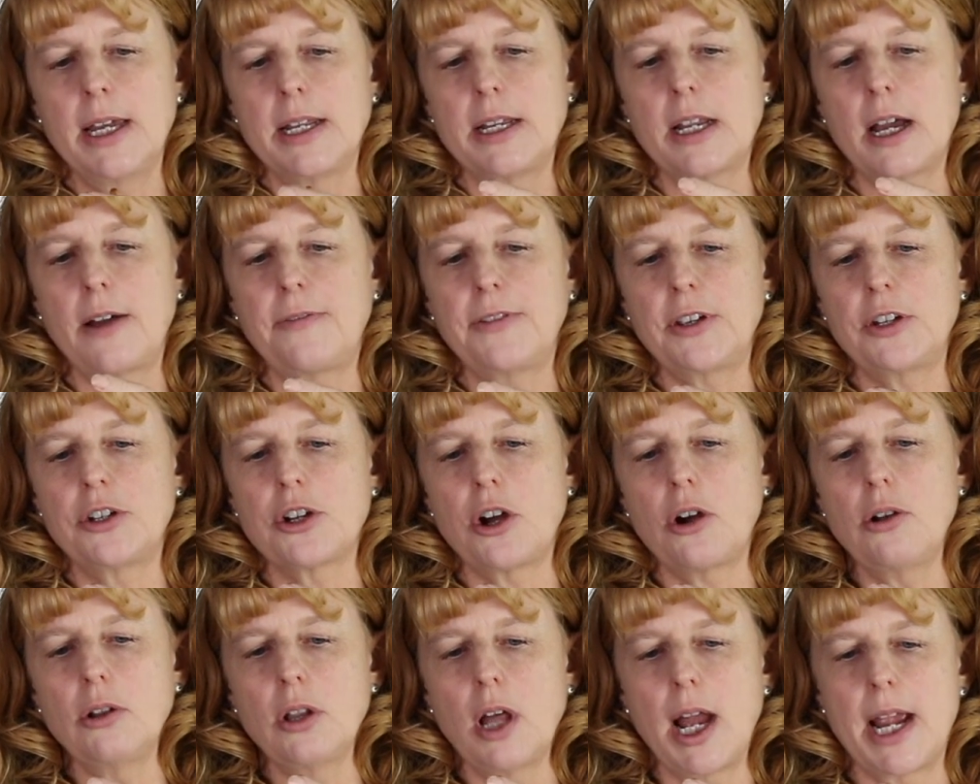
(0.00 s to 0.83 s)
Now, if you
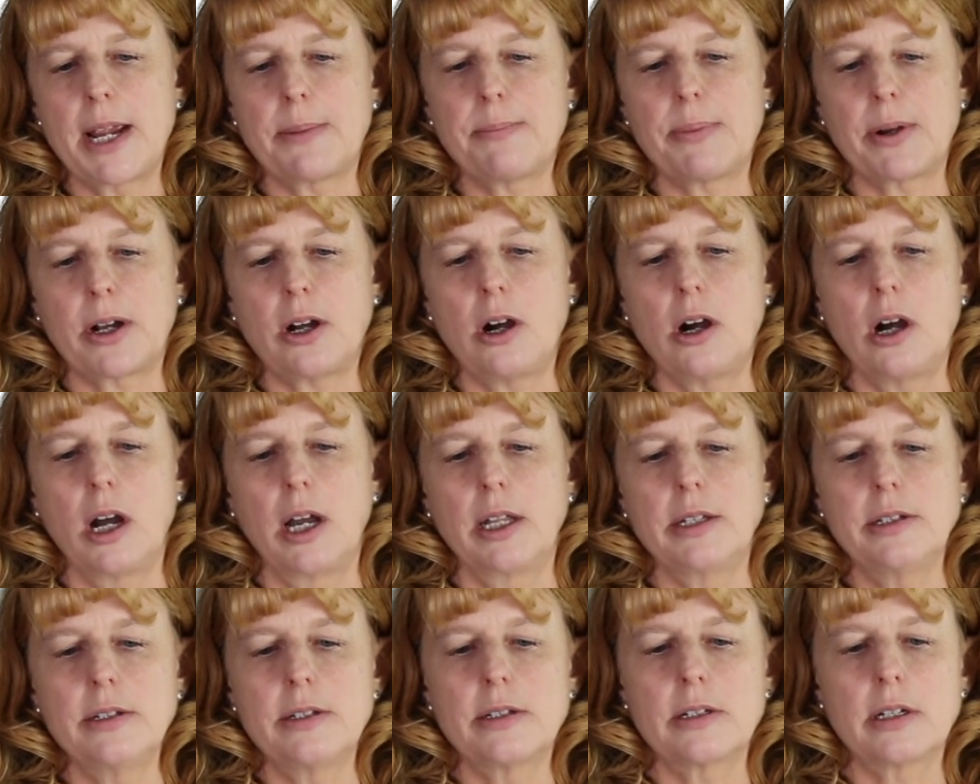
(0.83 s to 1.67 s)
don't like
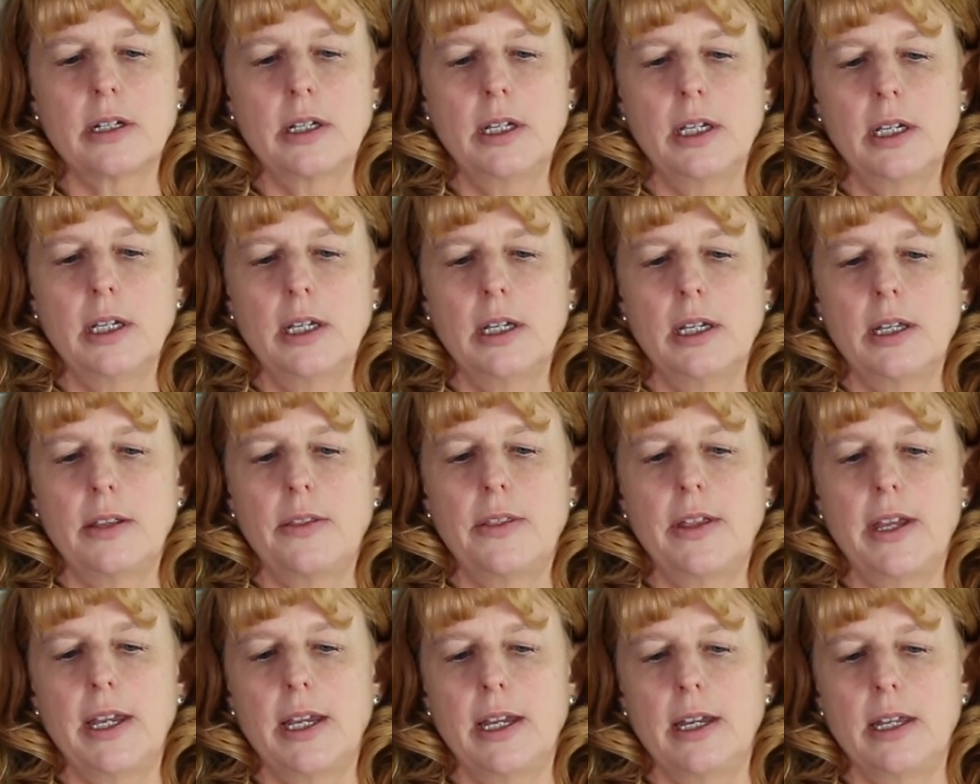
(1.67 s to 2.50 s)
pecans,
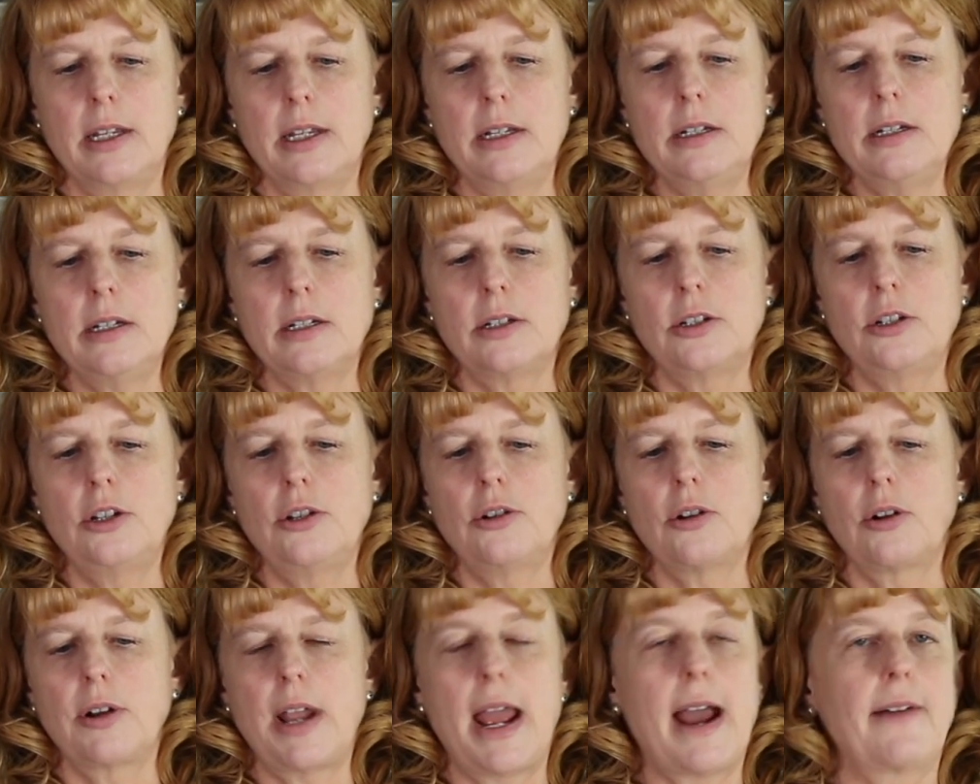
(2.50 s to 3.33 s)
then you
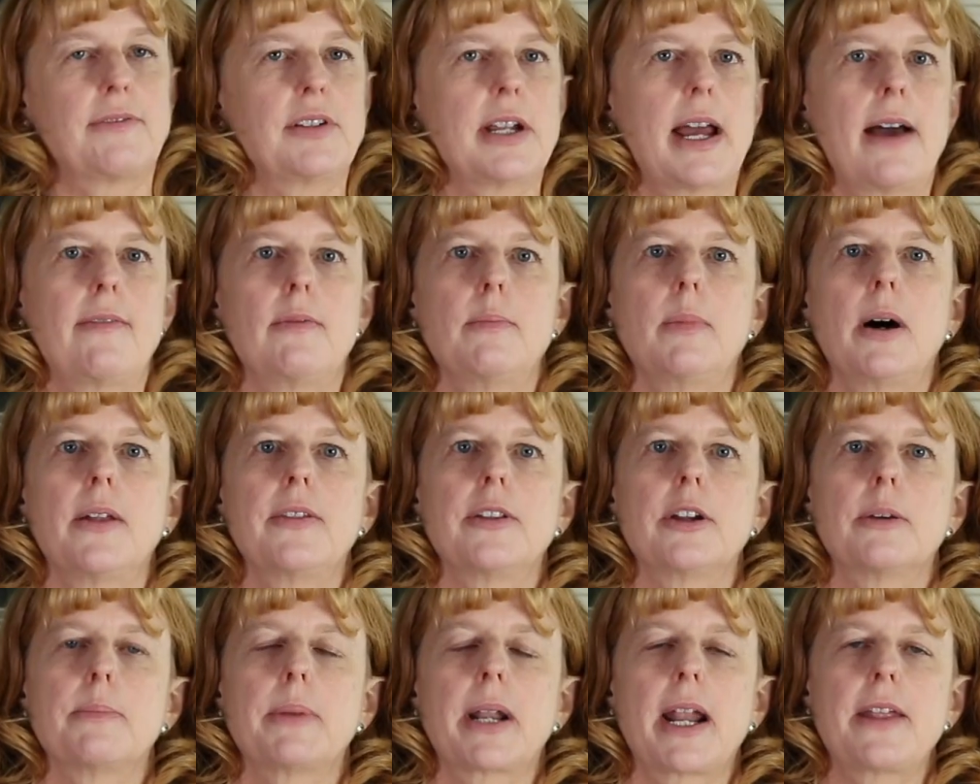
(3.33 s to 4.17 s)
don't have to have them on
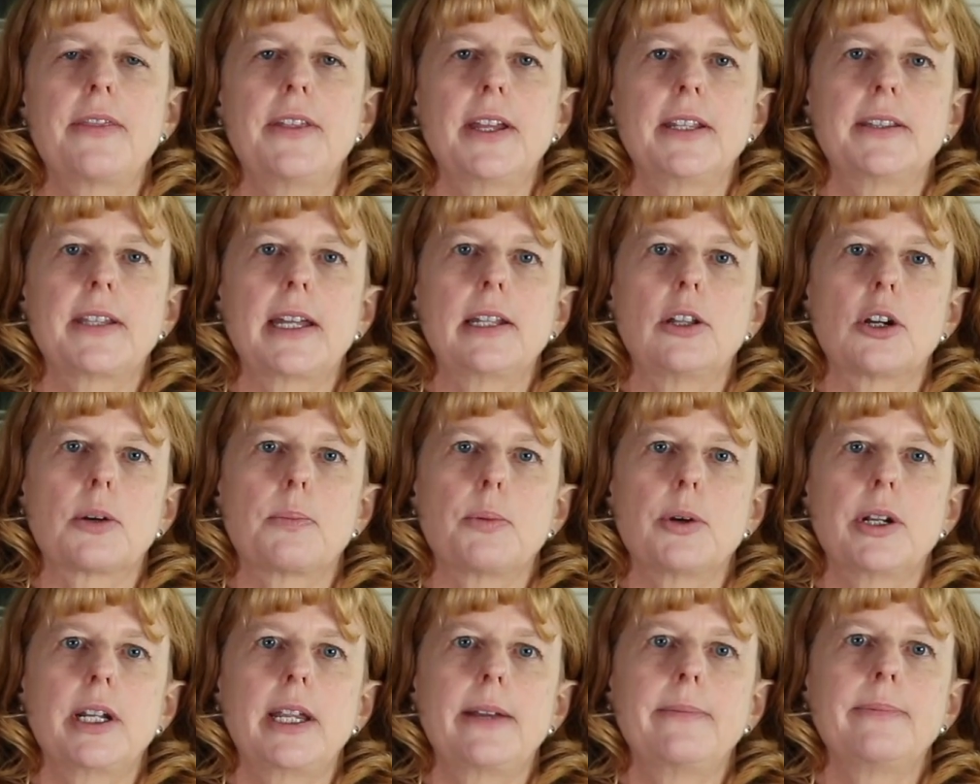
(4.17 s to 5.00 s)
there, but I think they look
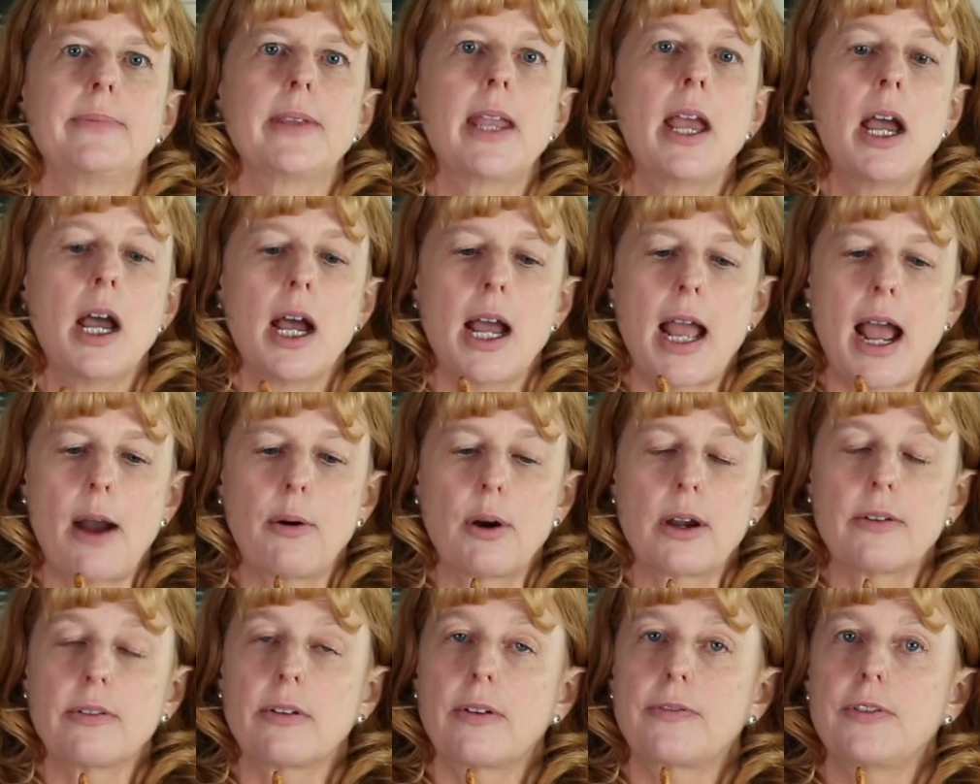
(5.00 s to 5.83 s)
pretty.
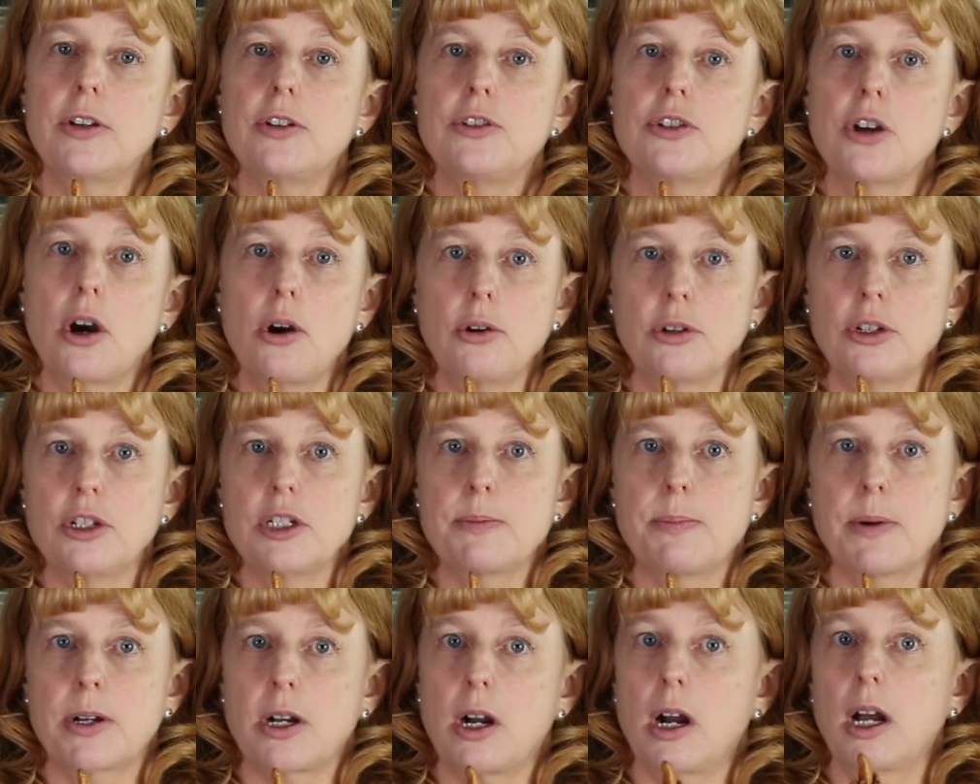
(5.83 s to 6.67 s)
However, if you don't use
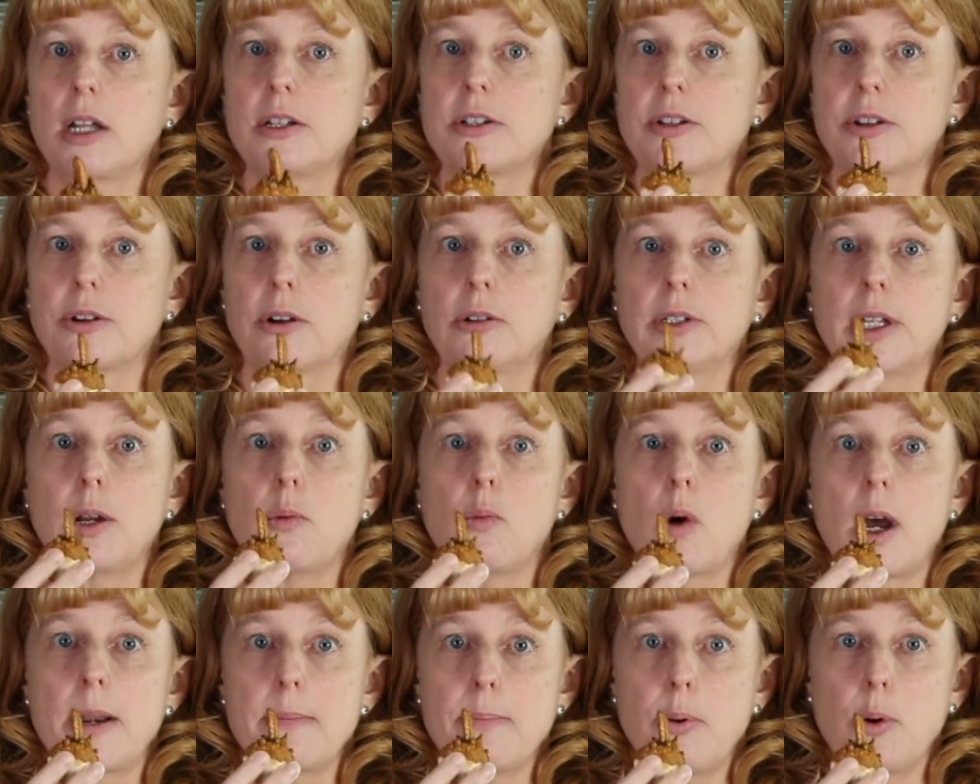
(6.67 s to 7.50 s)
pecans, they're only
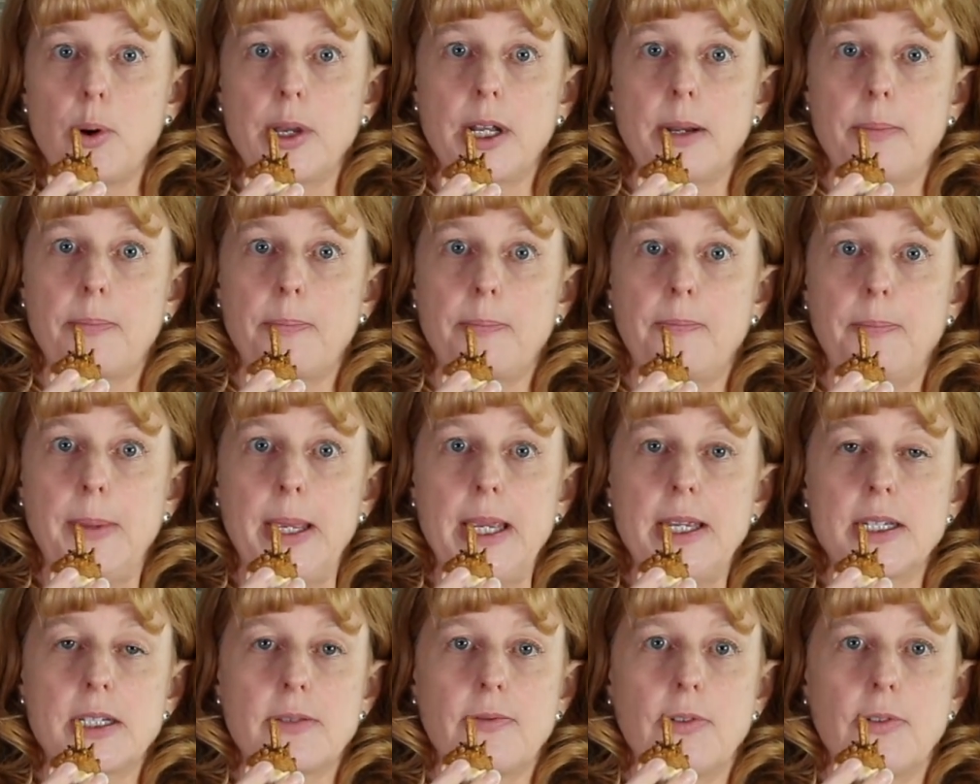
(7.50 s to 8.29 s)
1 point a piece